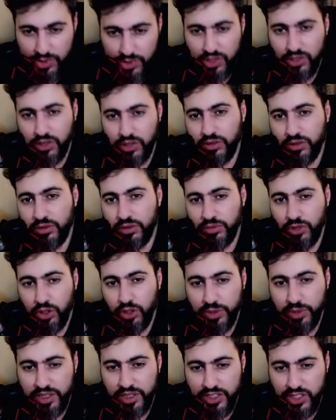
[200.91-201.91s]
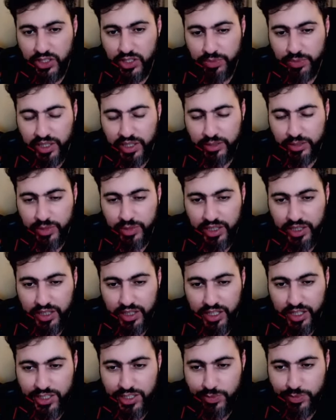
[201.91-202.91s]
so nobody respect my
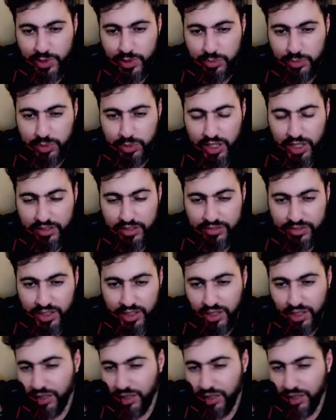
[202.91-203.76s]
Ice Beam bluff,